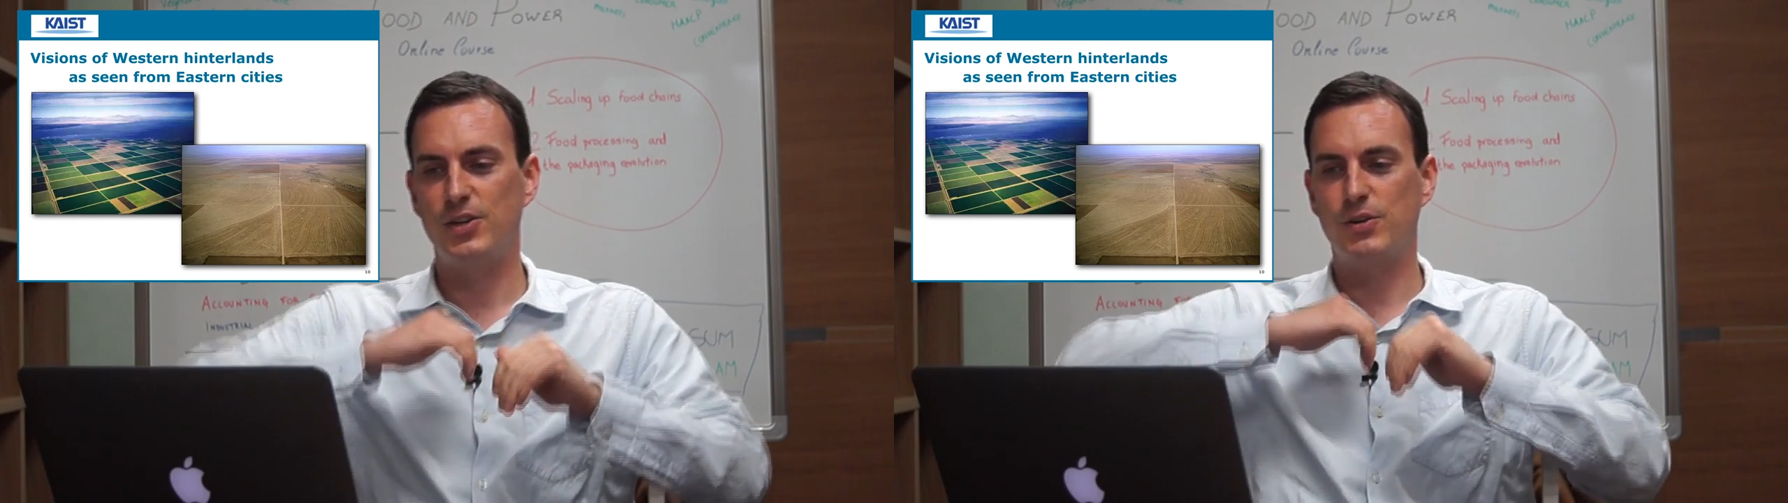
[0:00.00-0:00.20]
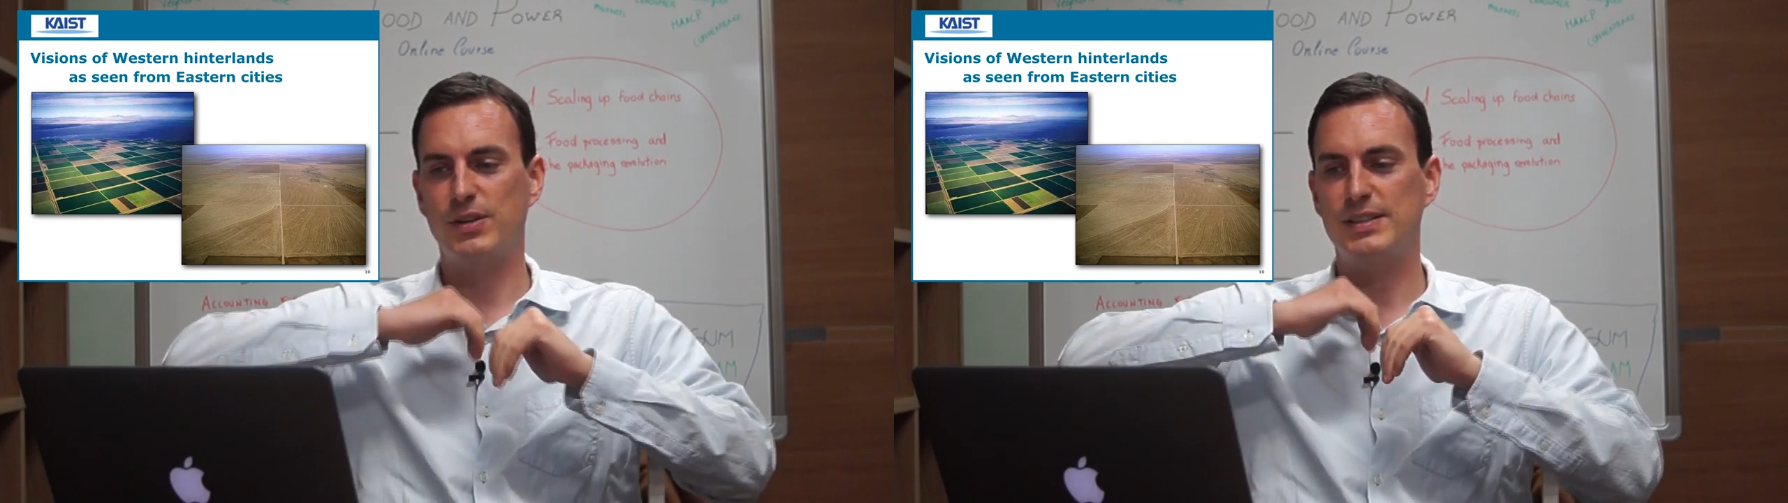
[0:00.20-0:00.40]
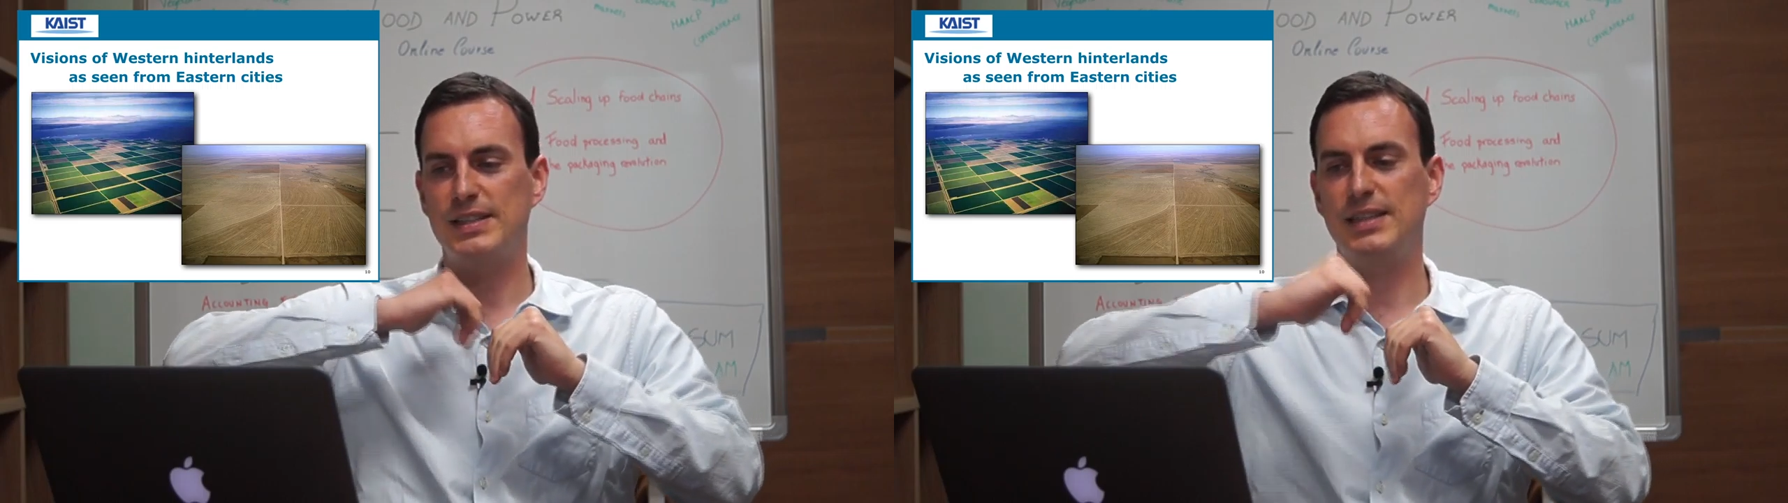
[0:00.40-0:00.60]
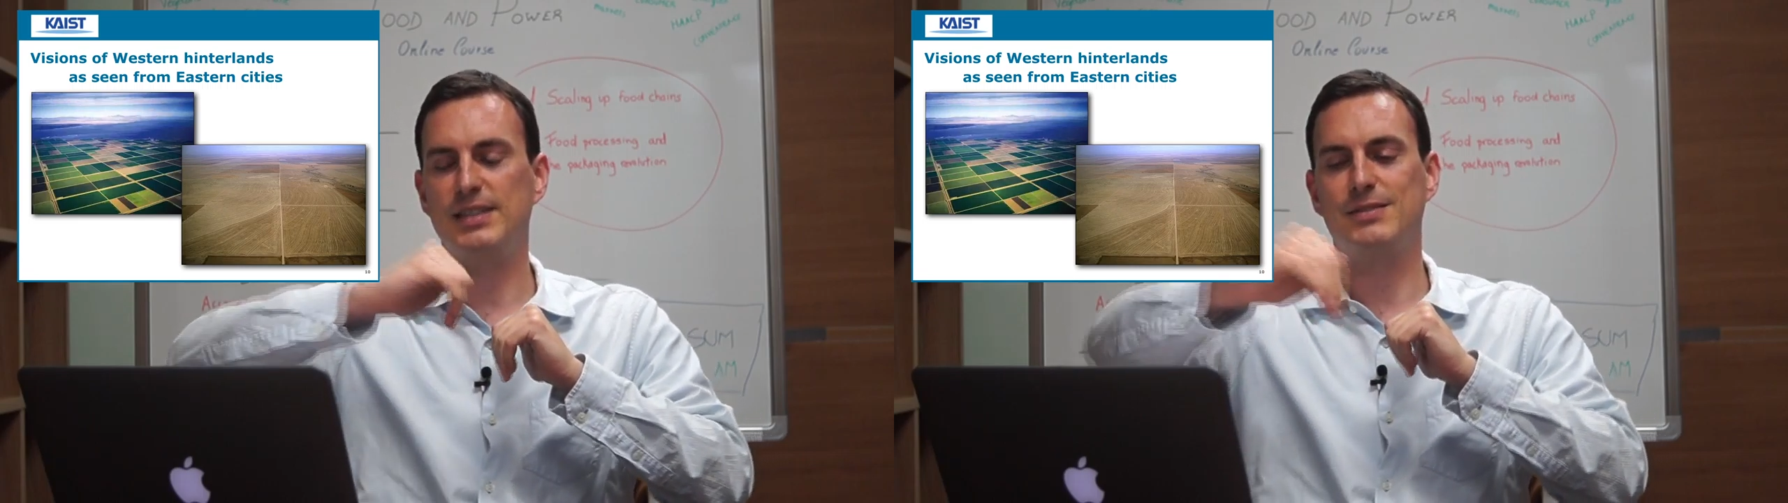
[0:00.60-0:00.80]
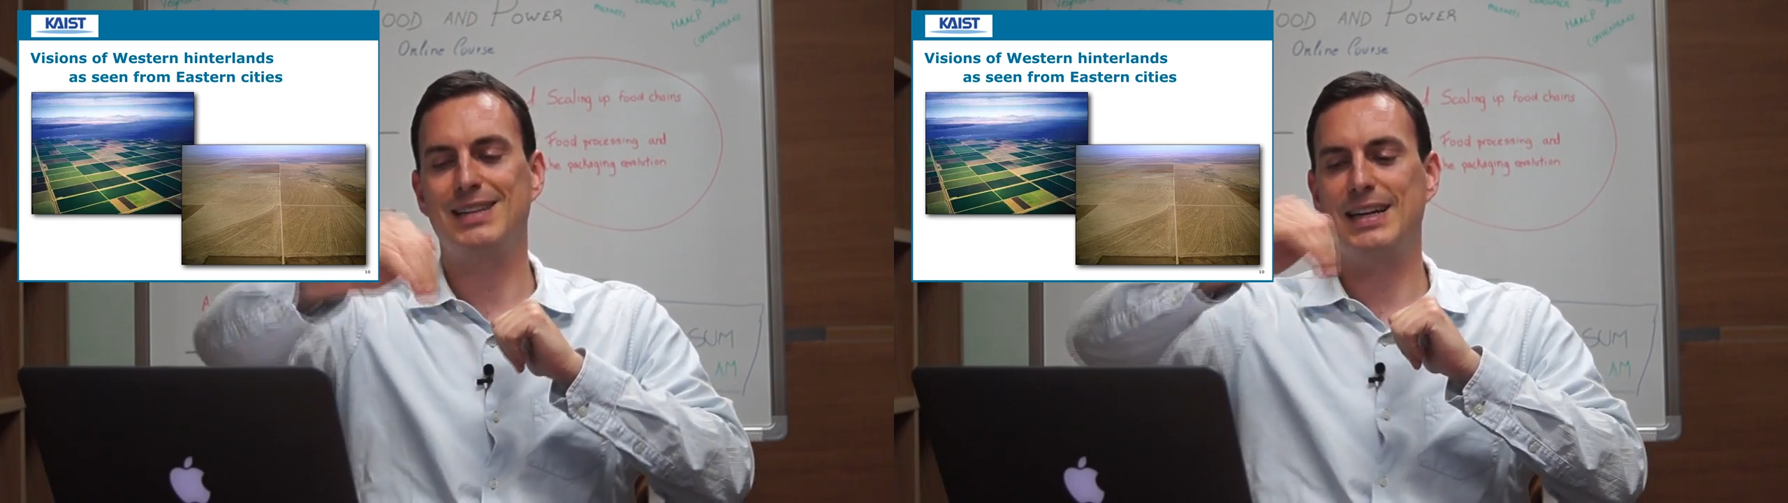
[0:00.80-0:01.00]
you're going to see
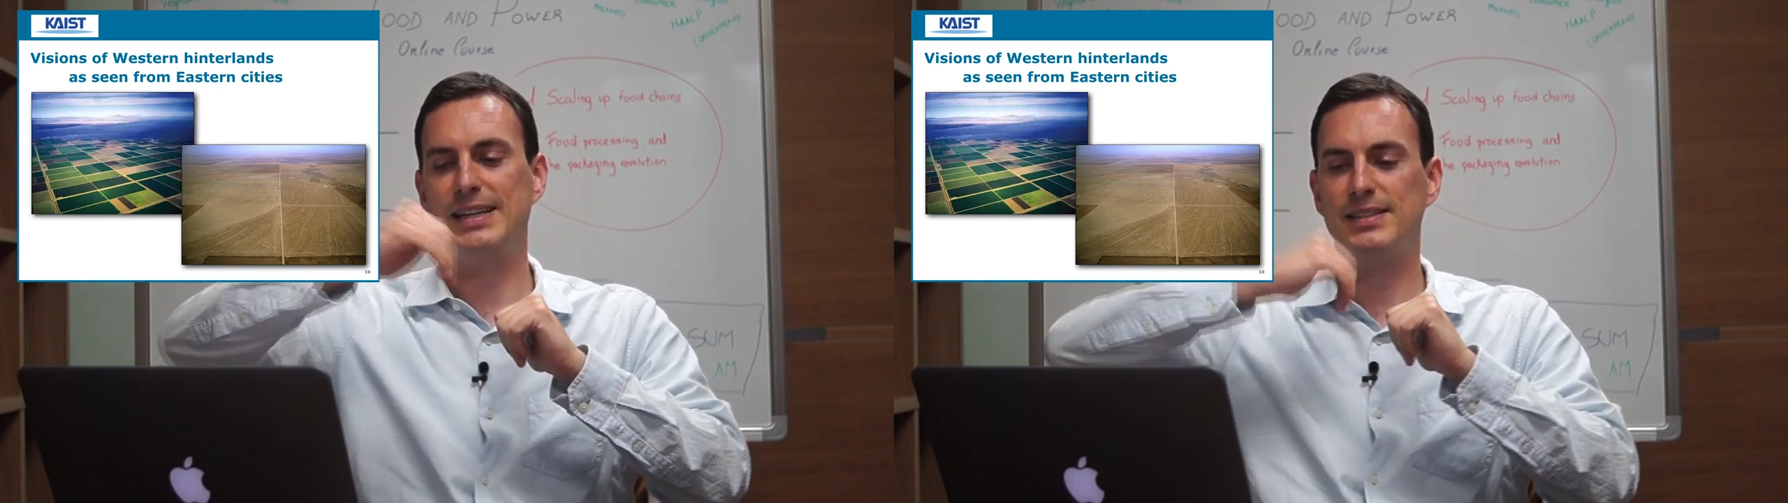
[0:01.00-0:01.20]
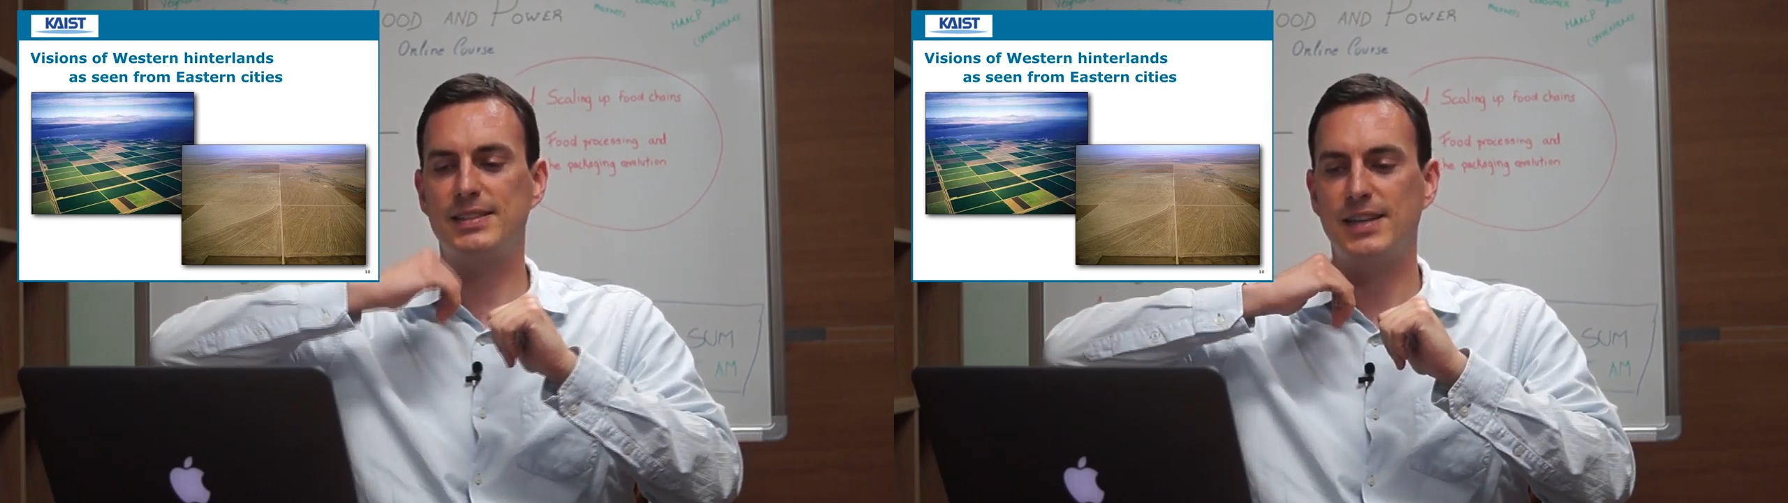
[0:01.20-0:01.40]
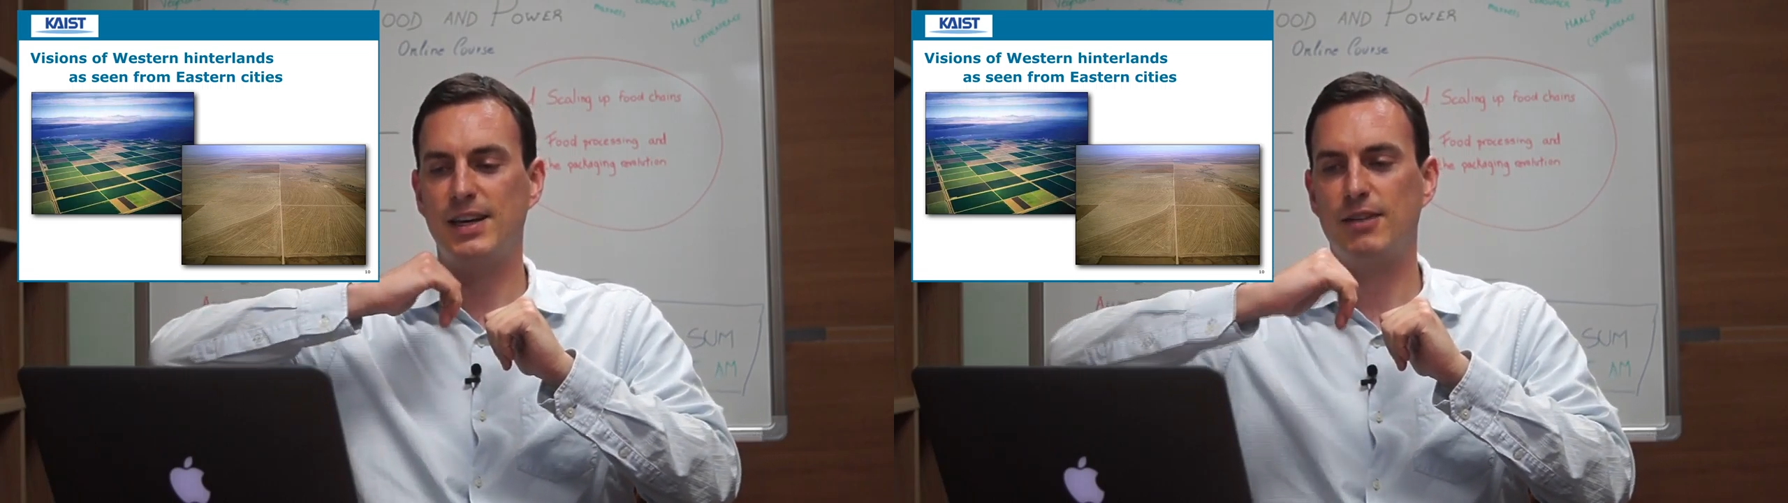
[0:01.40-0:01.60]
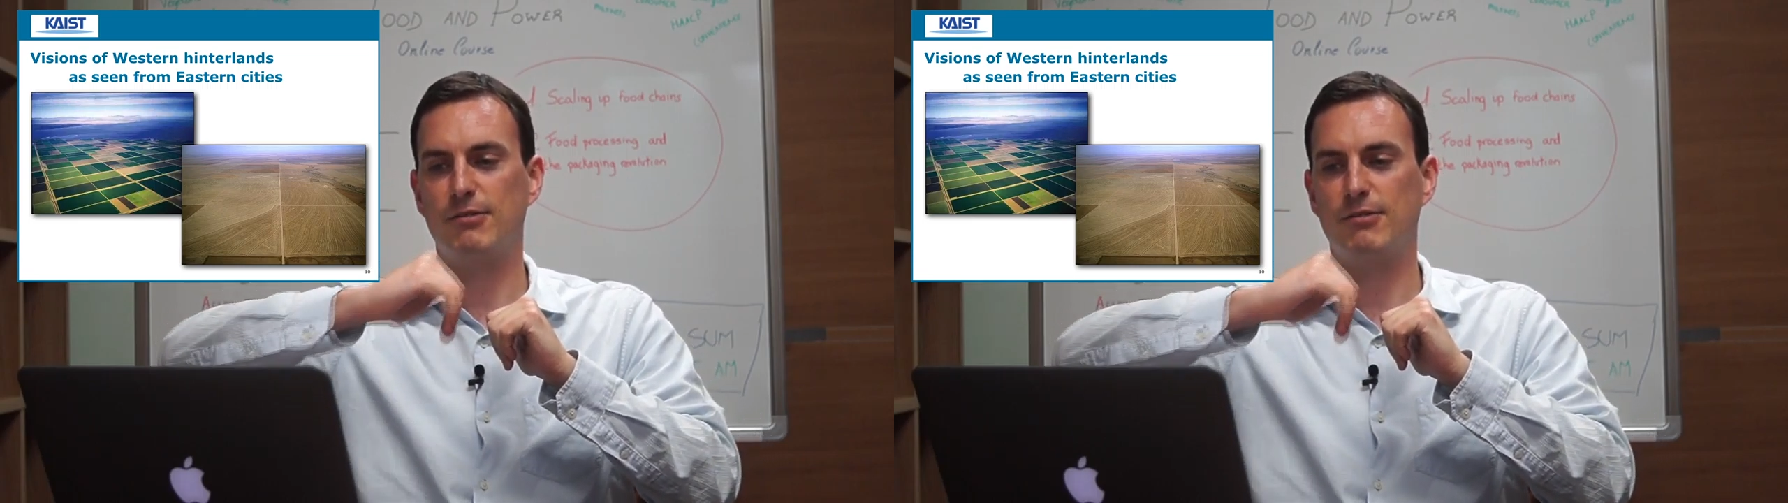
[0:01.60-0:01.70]
these nice,